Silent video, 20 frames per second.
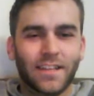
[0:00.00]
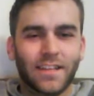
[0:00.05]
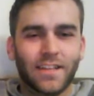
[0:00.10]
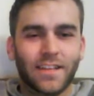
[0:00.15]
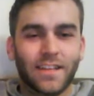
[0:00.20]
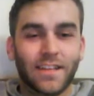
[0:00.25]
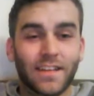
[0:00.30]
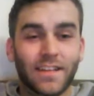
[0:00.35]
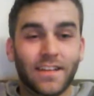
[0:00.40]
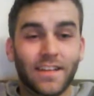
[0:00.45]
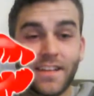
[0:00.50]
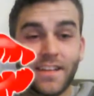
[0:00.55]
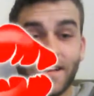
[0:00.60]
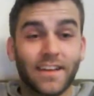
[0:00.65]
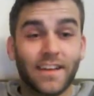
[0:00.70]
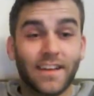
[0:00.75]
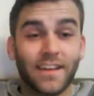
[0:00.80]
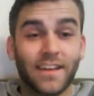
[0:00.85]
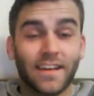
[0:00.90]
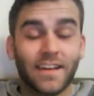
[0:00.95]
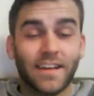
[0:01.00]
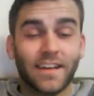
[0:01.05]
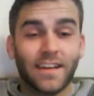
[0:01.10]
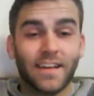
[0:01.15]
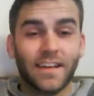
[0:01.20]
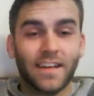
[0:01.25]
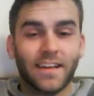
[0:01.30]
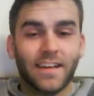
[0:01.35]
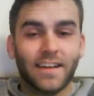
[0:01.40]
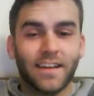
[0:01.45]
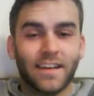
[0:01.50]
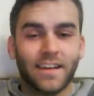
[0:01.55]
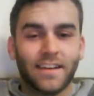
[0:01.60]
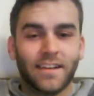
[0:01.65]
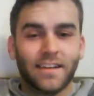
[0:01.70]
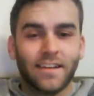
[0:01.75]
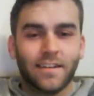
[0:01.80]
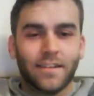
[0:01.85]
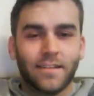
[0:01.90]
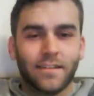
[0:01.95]

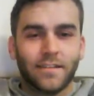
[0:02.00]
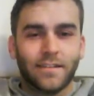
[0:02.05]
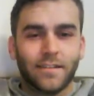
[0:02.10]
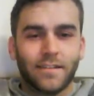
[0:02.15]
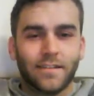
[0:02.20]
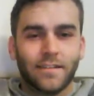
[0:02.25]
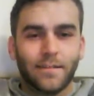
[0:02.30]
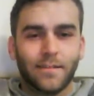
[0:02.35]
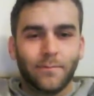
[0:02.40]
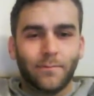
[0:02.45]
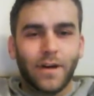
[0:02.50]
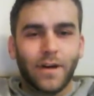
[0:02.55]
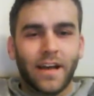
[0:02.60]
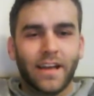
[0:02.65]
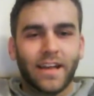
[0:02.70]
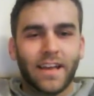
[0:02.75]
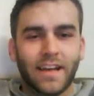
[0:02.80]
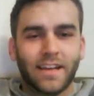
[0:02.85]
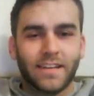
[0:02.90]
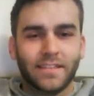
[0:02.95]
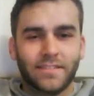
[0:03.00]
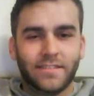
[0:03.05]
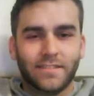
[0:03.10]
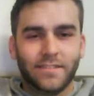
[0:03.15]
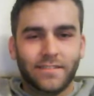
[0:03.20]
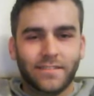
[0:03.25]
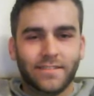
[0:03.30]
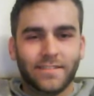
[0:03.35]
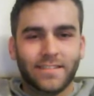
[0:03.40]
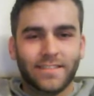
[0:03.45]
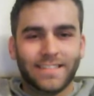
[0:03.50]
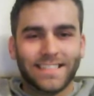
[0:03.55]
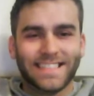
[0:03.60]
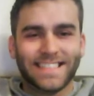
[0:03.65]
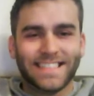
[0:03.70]
(silent)